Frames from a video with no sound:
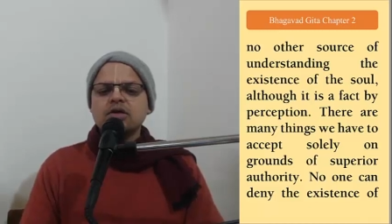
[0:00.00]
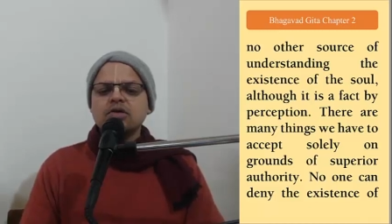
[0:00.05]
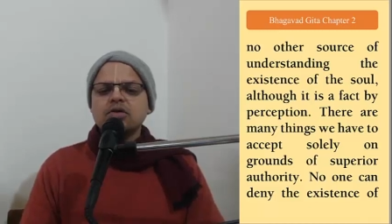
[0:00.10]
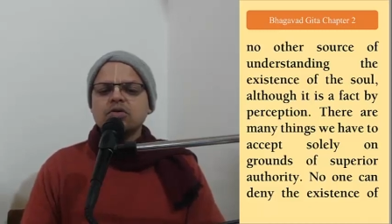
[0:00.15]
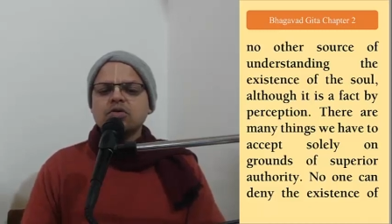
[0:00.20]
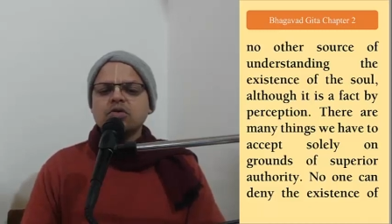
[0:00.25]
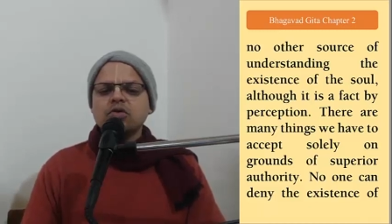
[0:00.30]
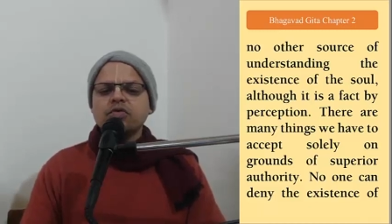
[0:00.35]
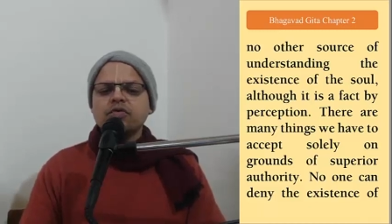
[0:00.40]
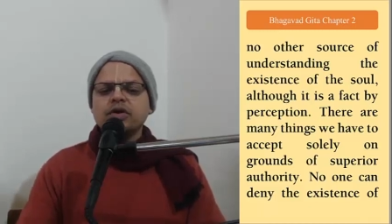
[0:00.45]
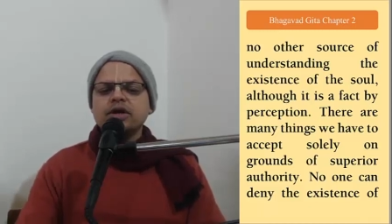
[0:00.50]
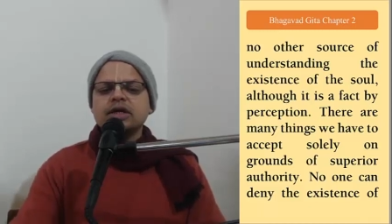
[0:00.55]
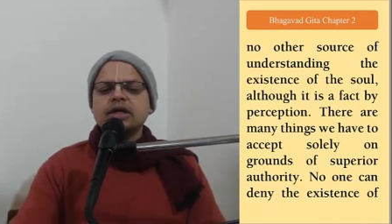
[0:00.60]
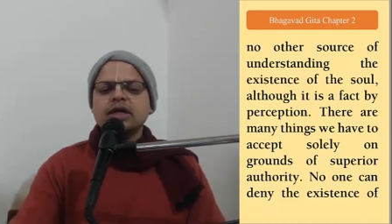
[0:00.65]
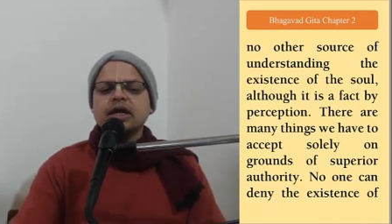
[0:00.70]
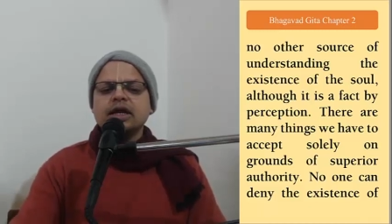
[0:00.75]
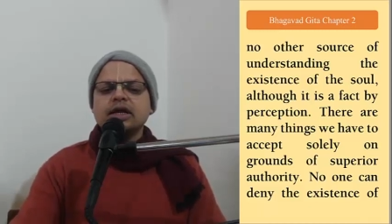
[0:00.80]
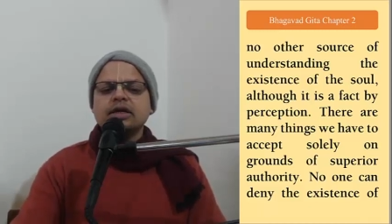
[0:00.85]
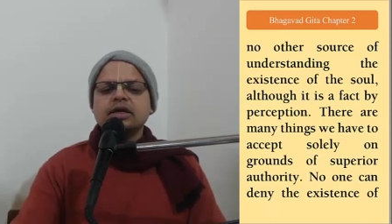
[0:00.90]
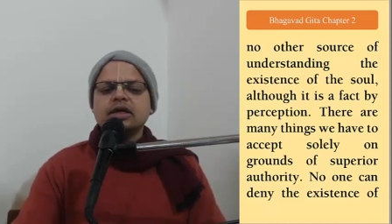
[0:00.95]
No one
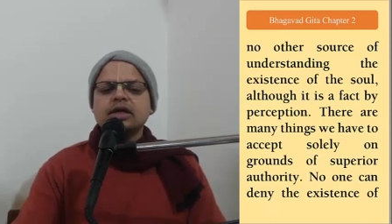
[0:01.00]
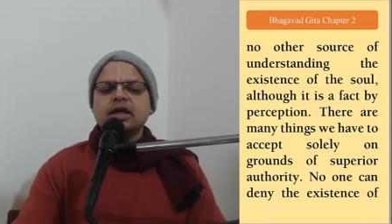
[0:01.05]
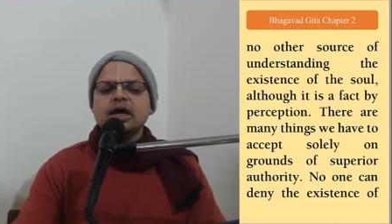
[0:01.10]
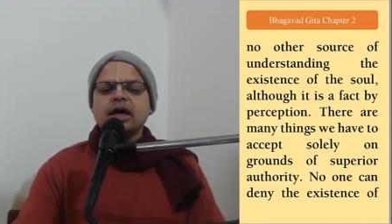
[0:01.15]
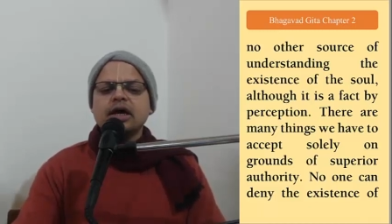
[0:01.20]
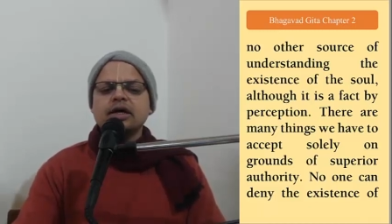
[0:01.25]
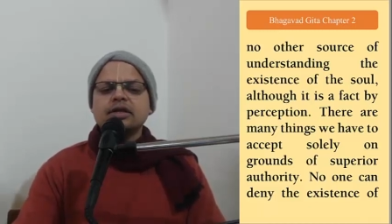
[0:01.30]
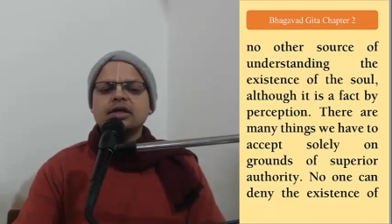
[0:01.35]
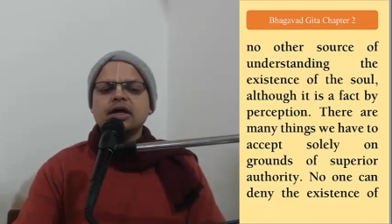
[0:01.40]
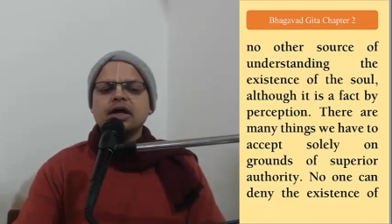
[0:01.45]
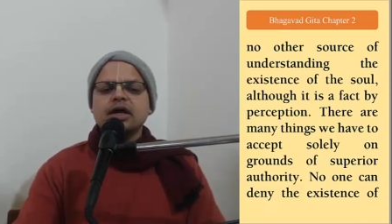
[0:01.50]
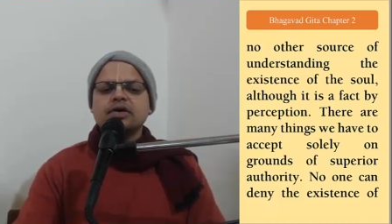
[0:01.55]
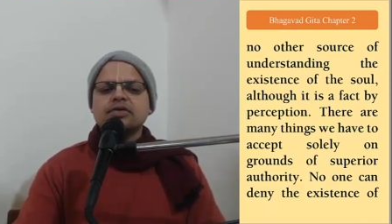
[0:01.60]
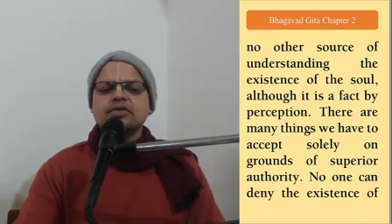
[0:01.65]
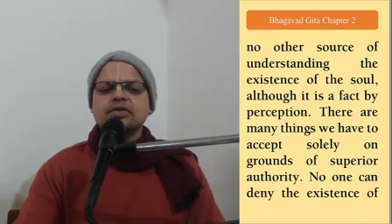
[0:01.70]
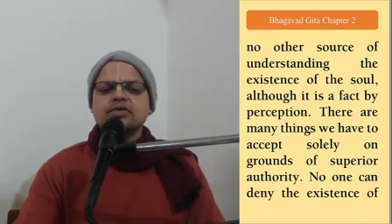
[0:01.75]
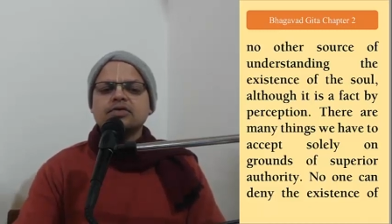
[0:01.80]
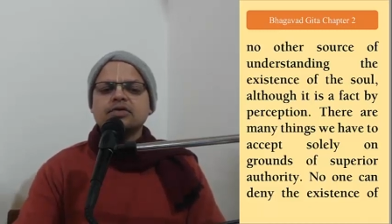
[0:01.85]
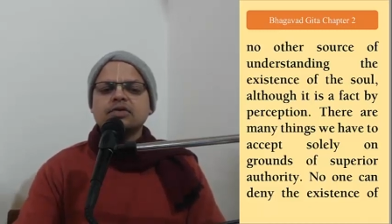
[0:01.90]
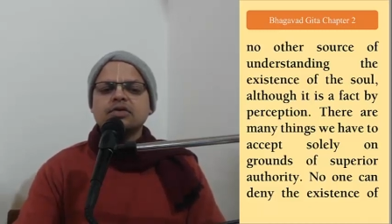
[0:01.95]
can deny the
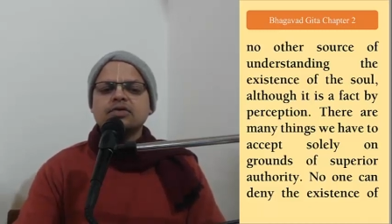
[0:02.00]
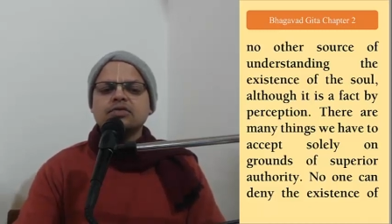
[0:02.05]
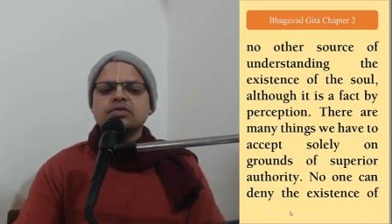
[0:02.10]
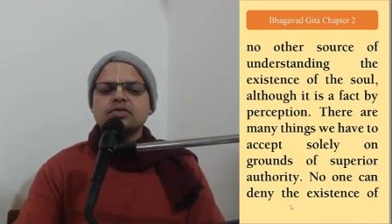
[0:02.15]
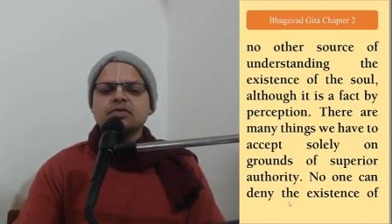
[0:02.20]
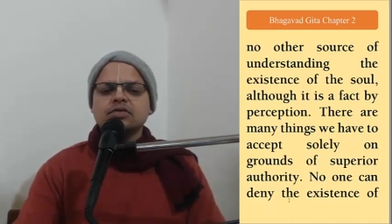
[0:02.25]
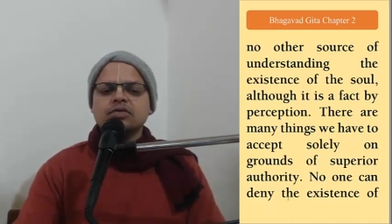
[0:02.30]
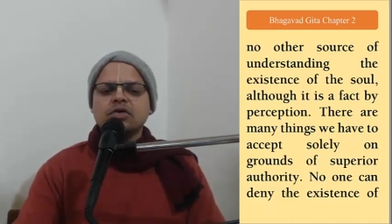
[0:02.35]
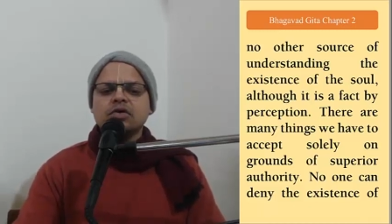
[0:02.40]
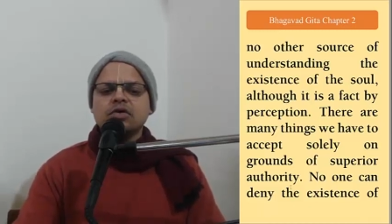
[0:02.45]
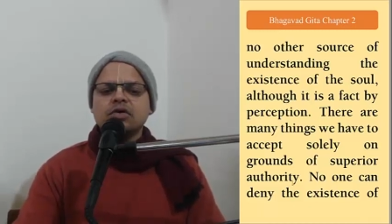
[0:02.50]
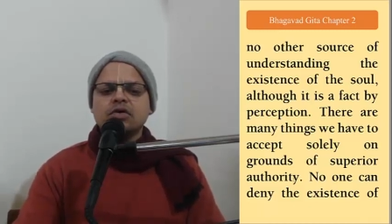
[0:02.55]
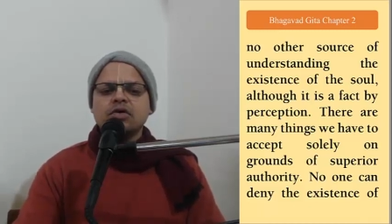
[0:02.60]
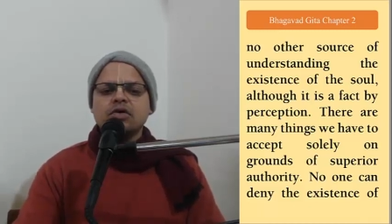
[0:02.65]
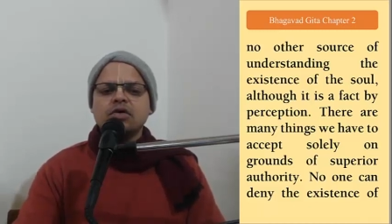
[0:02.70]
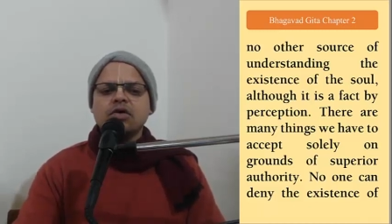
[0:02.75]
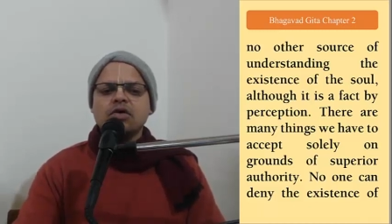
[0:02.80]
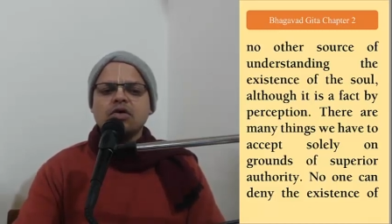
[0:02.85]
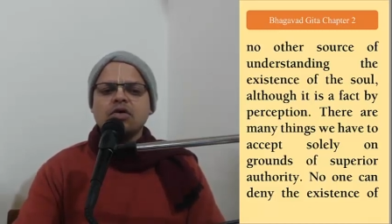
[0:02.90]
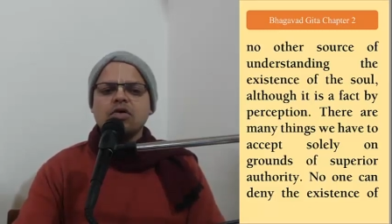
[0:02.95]
existence
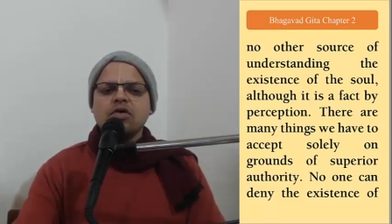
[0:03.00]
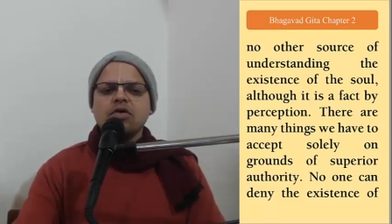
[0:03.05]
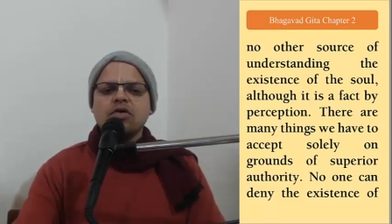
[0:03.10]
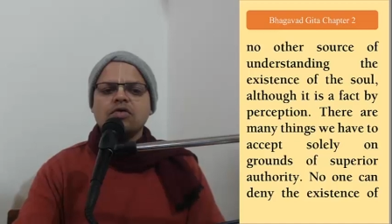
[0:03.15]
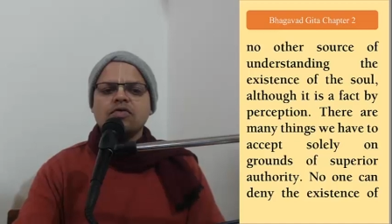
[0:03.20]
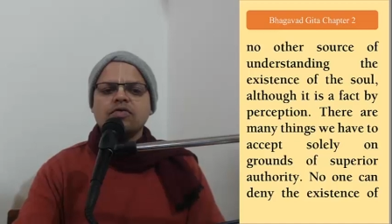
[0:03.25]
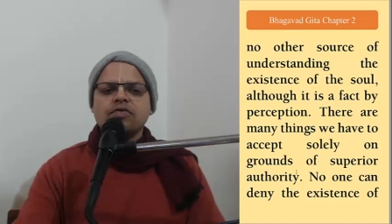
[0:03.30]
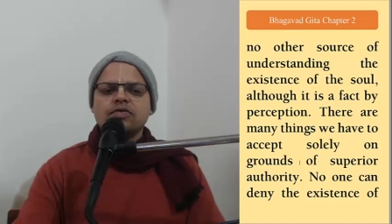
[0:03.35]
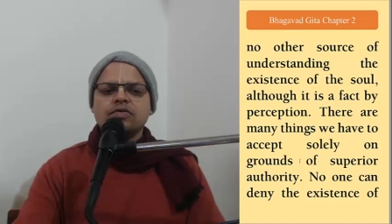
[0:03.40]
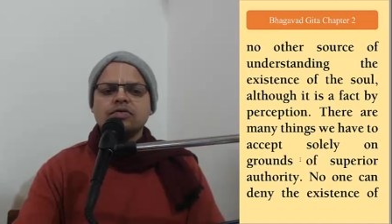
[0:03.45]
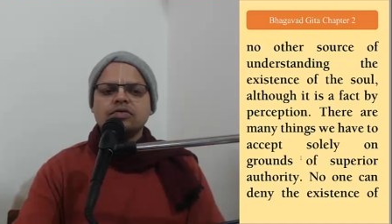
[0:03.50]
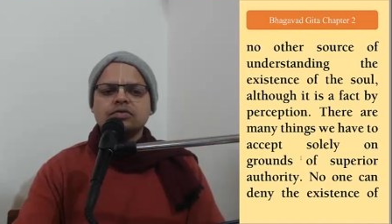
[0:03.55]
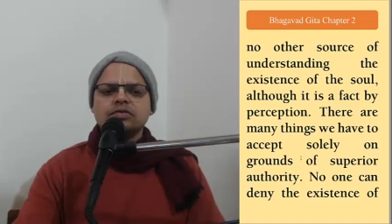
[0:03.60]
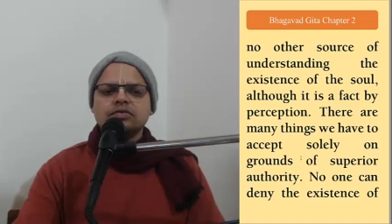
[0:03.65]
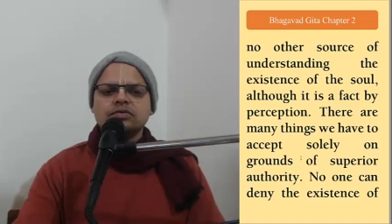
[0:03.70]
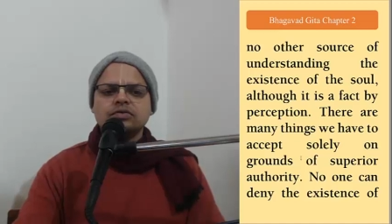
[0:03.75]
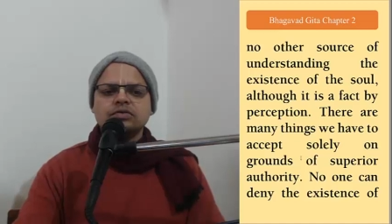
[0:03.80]
of